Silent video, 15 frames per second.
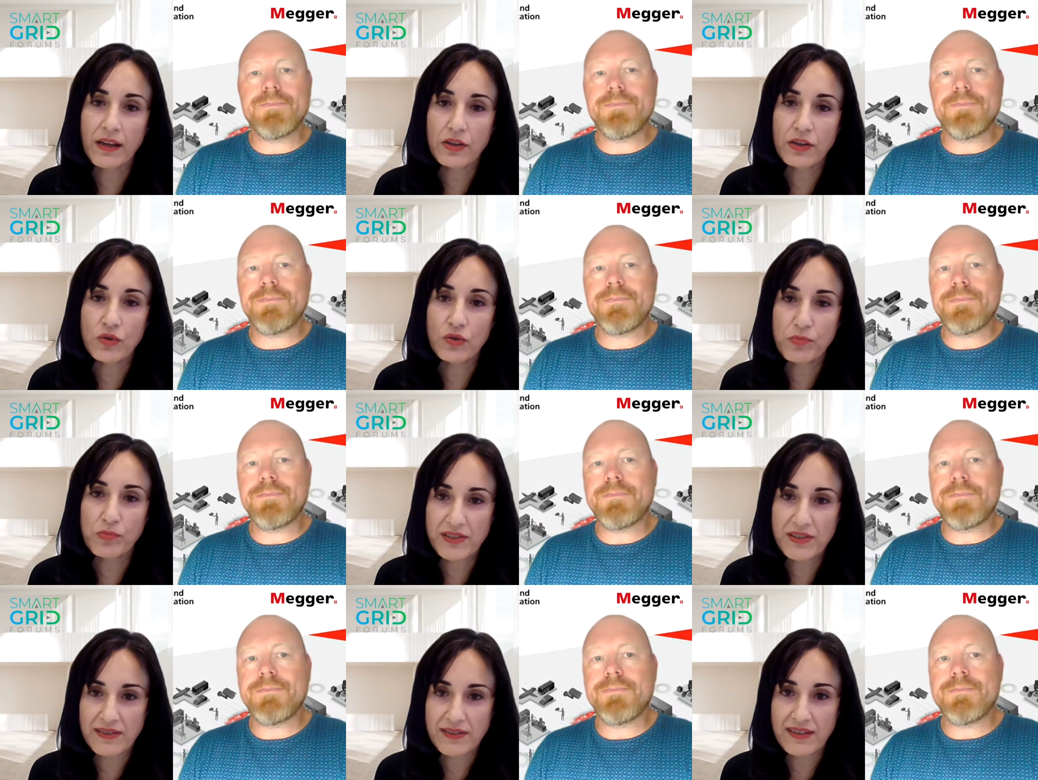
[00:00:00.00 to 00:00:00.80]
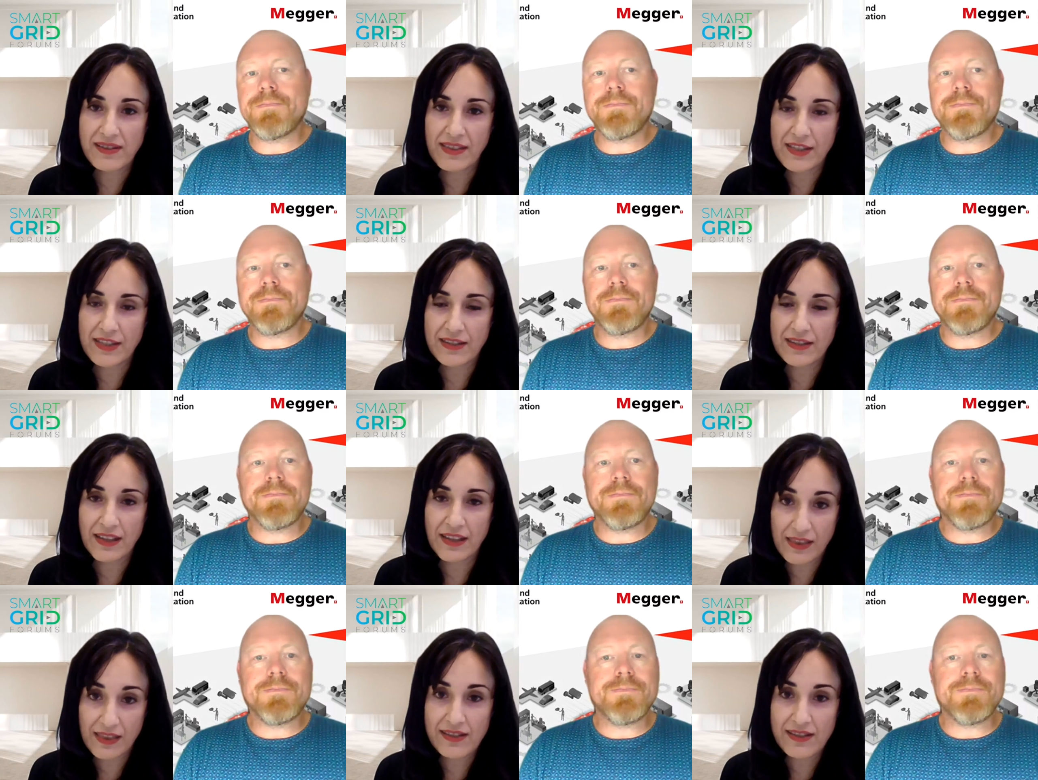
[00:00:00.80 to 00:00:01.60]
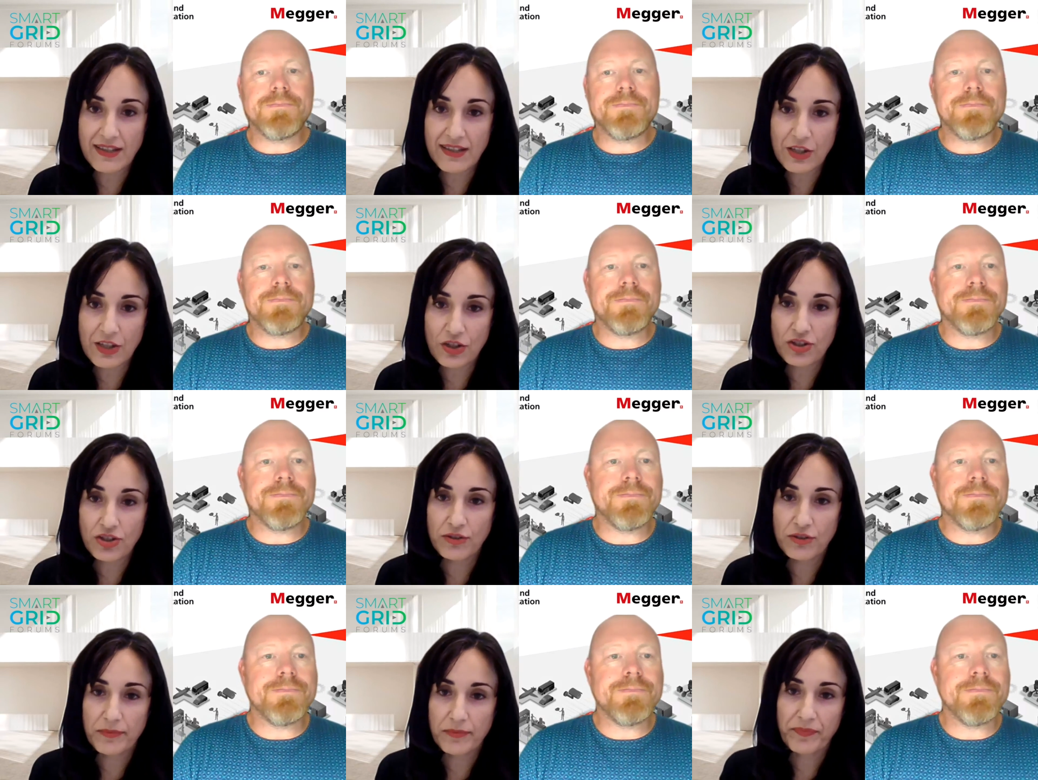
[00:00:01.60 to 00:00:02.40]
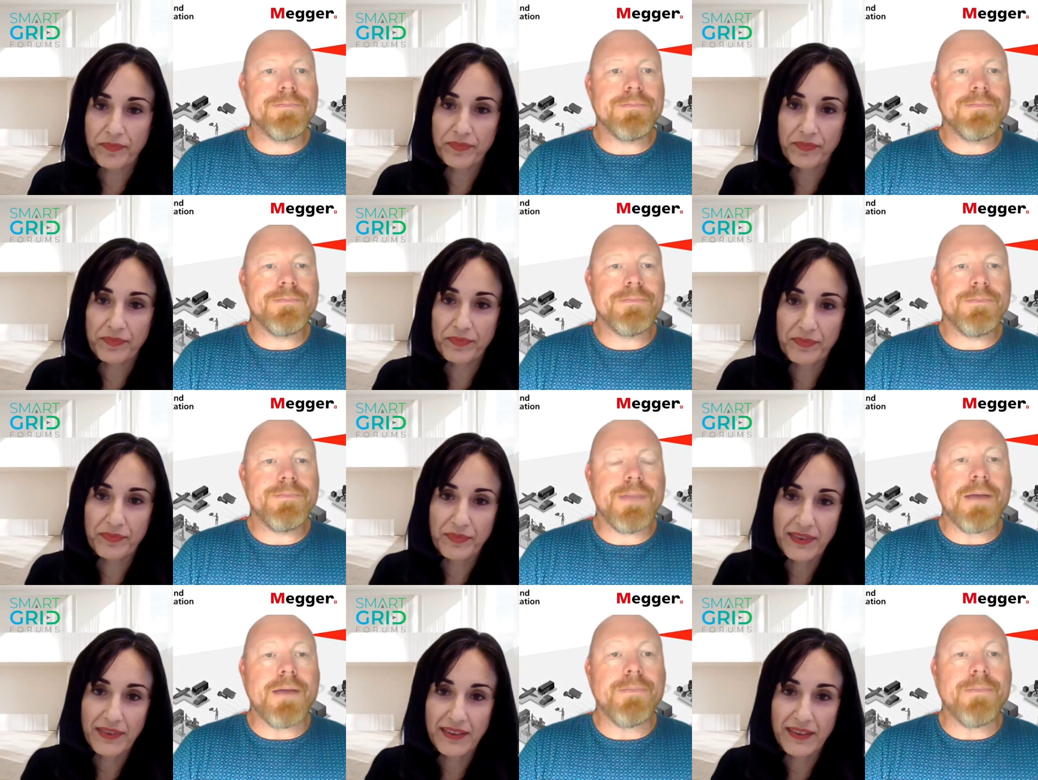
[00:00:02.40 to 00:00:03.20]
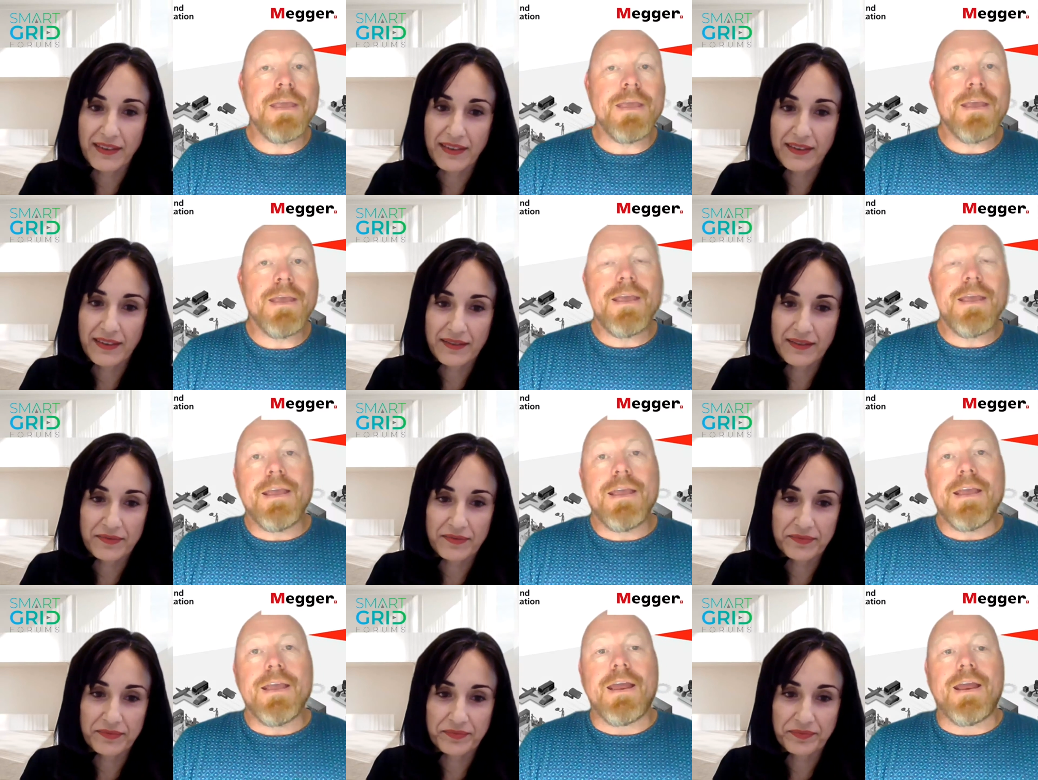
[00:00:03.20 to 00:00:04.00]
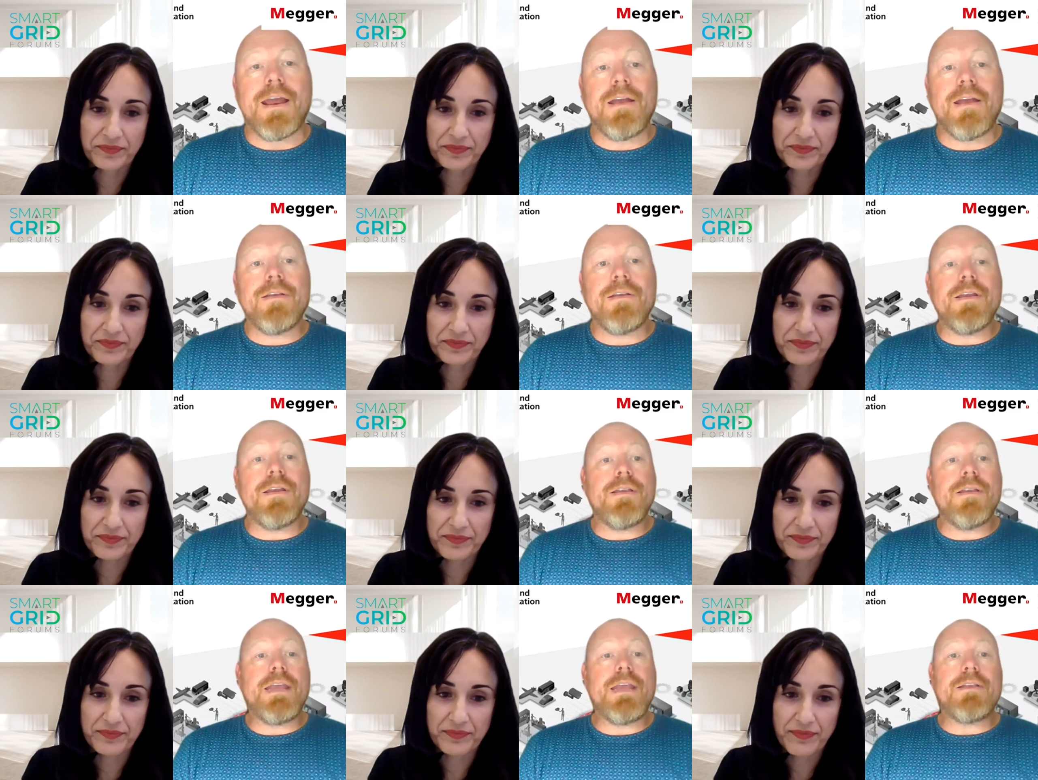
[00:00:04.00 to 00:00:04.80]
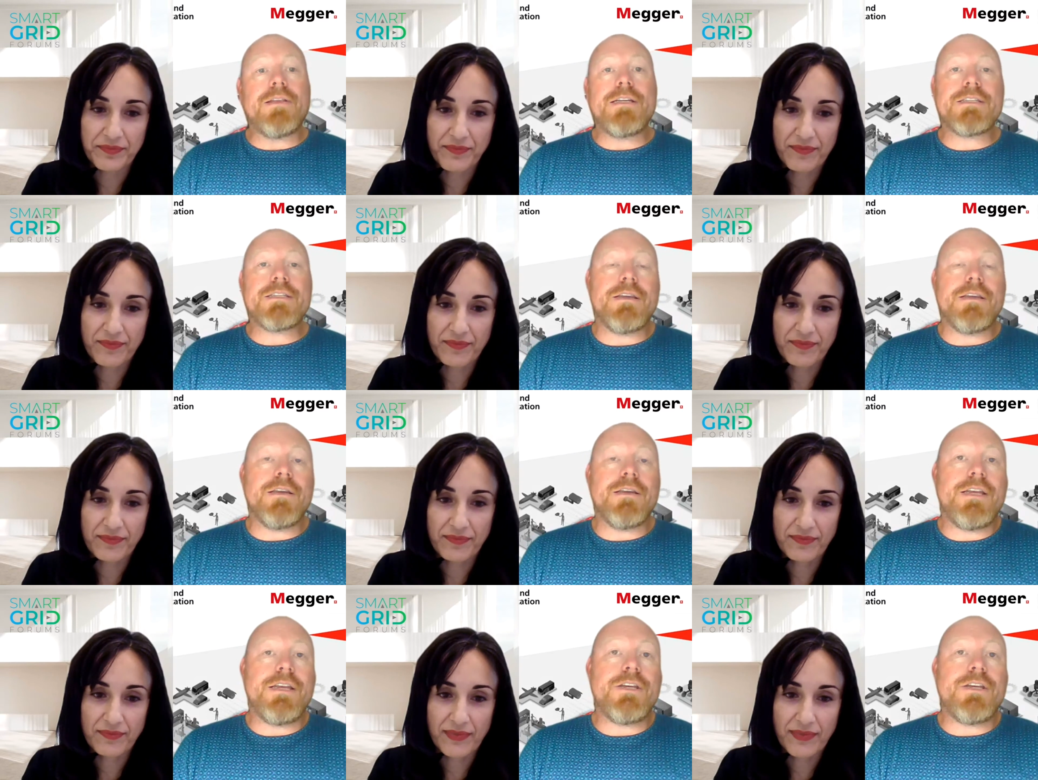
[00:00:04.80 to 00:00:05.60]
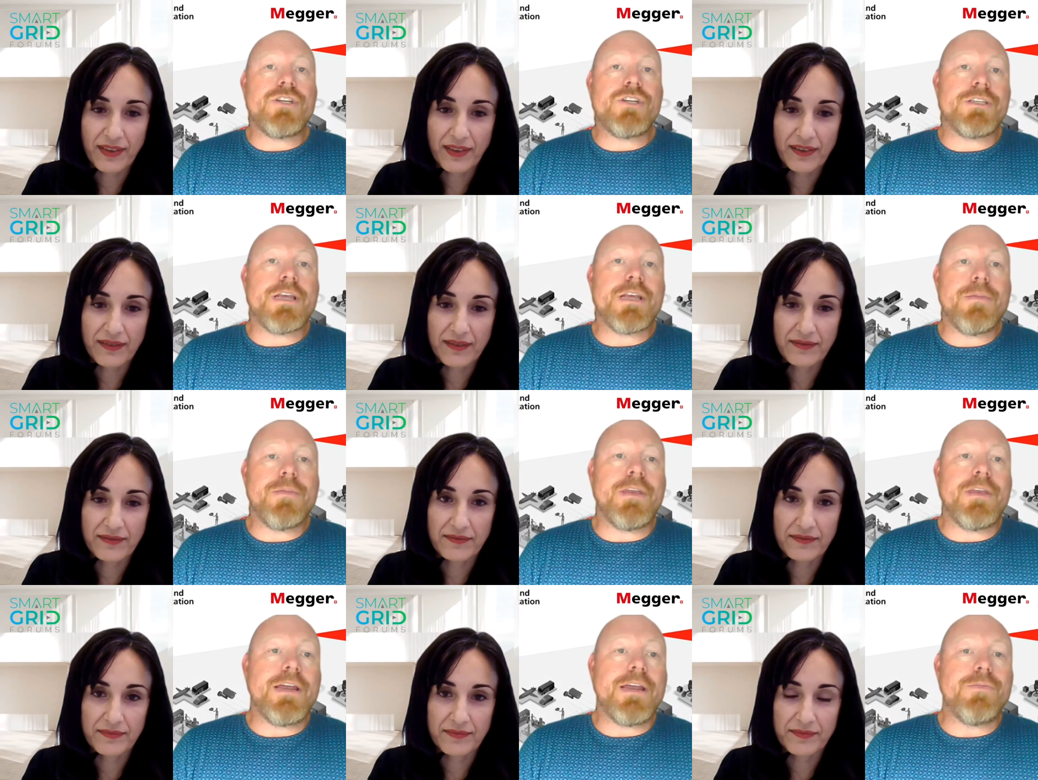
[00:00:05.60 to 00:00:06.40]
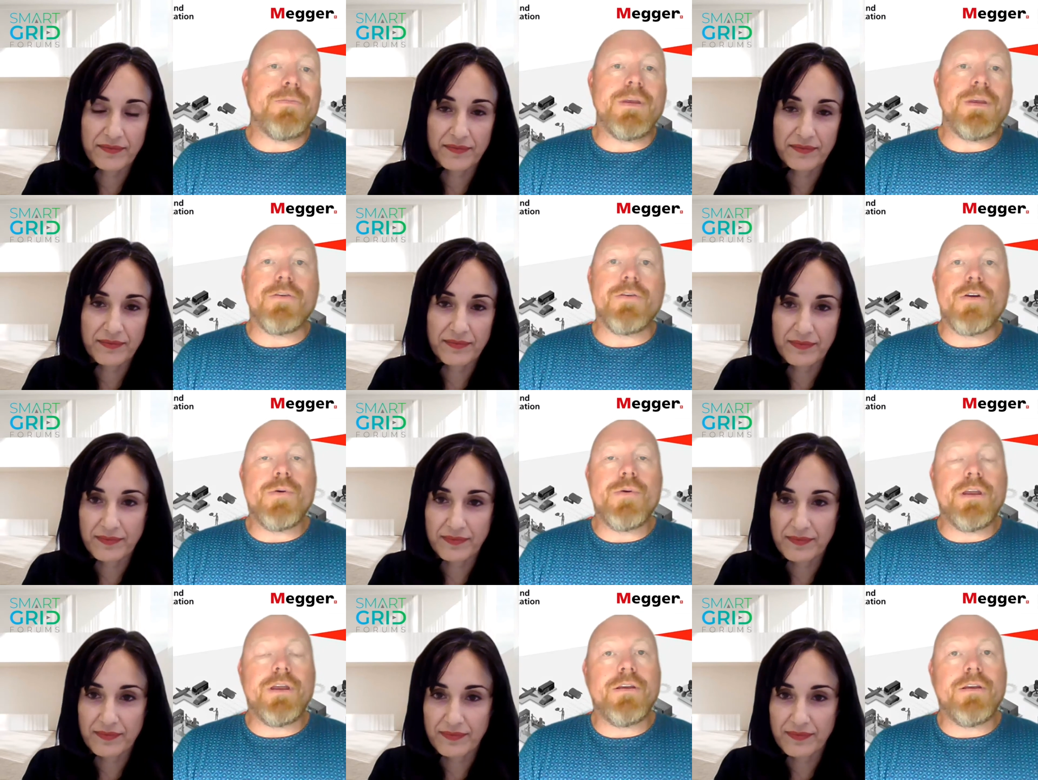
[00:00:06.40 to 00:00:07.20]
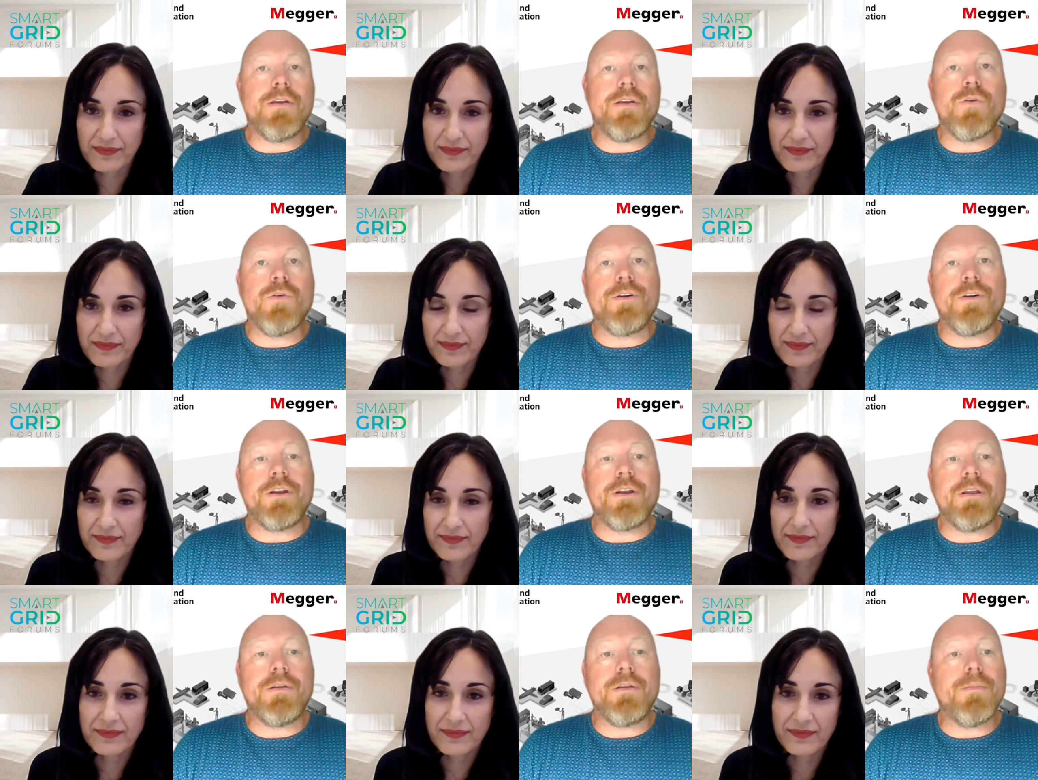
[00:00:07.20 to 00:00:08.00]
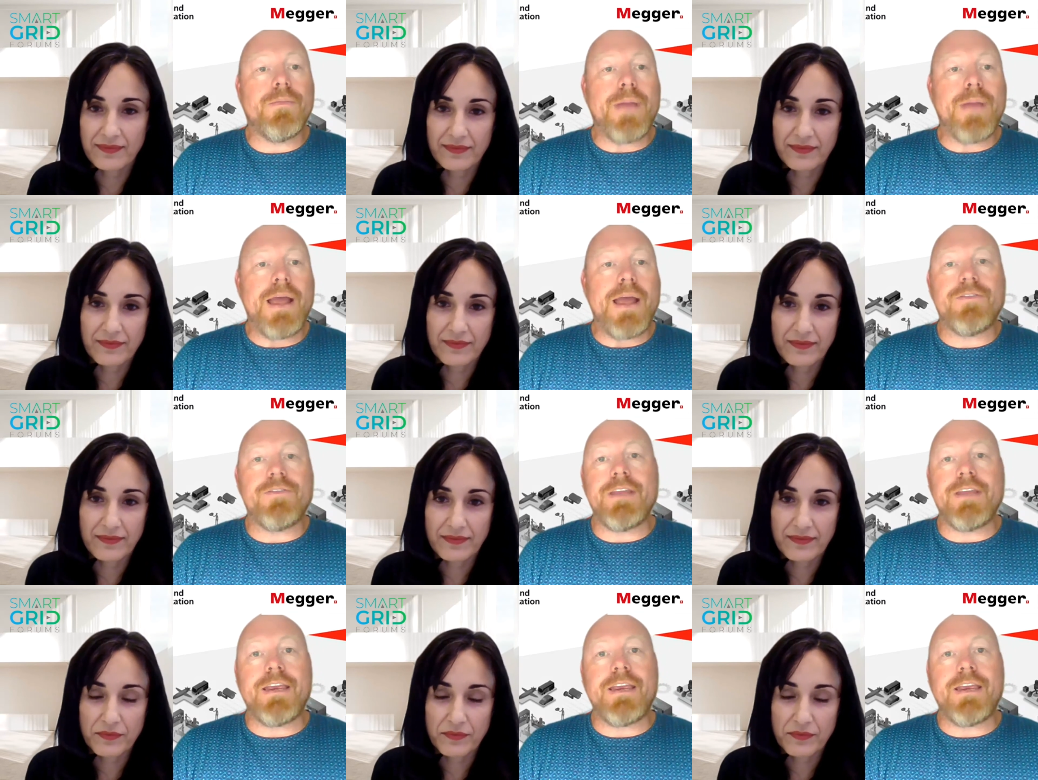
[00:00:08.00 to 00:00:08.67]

Speaker 1: uh, your business in this in this niche?
Speaker 2: Yeah. Uh, yeah, this niche is something that has been growing over the past